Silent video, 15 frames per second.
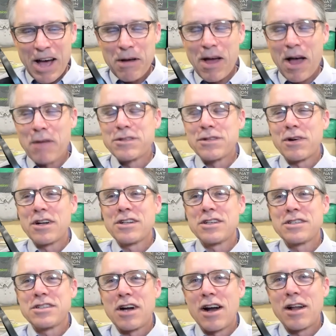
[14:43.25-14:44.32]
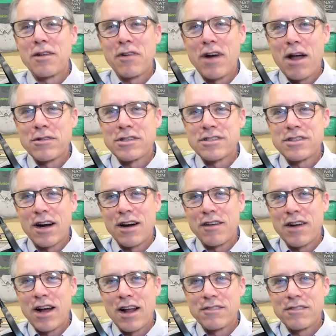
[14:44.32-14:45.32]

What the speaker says: I'm sort of just starting where I would start, right?